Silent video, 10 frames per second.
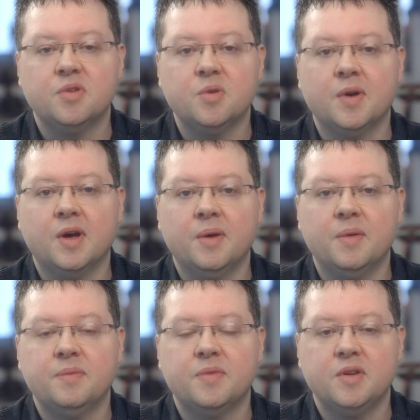to uh,
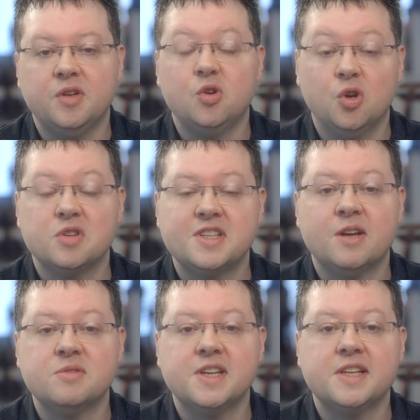your, your
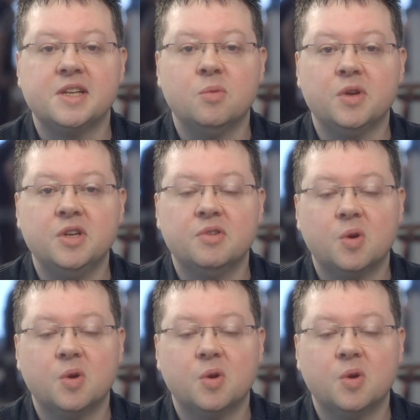sound setting, what you